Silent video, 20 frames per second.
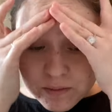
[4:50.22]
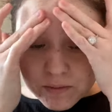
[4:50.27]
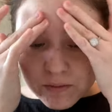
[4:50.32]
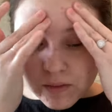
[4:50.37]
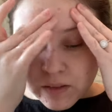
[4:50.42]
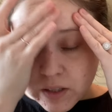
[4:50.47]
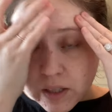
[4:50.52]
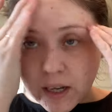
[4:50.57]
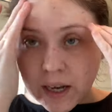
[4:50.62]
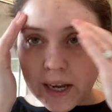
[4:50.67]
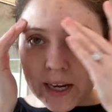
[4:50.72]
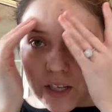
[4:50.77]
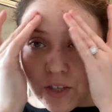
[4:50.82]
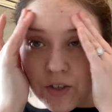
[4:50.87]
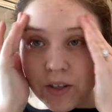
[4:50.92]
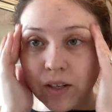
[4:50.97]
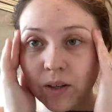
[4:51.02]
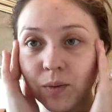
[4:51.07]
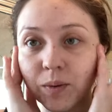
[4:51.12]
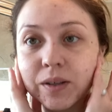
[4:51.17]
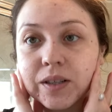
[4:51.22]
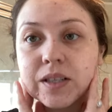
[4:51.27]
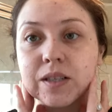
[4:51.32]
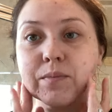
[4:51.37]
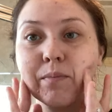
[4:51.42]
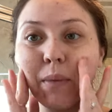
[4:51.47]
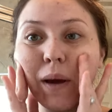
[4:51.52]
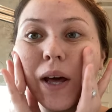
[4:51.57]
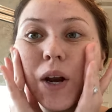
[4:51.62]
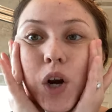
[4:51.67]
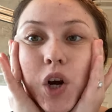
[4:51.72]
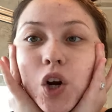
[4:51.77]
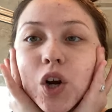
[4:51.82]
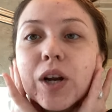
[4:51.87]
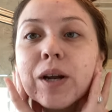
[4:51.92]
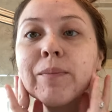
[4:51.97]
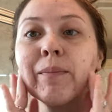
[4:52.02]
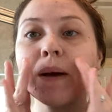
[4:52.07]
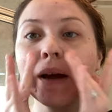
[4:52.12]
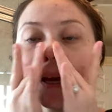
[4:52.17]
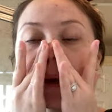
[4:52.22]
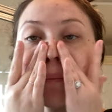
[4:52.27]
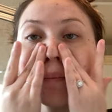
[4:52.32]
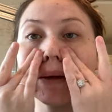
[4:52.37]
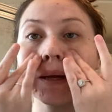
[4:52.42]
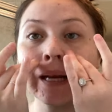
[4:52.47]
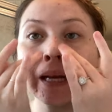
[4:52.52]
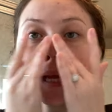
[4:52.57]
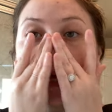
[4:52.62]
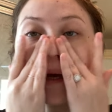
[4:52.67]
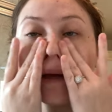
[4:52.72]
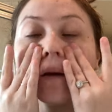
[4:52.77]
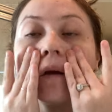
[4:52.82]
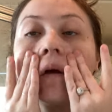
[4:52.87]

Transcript: The hydrating one is better in my opinion.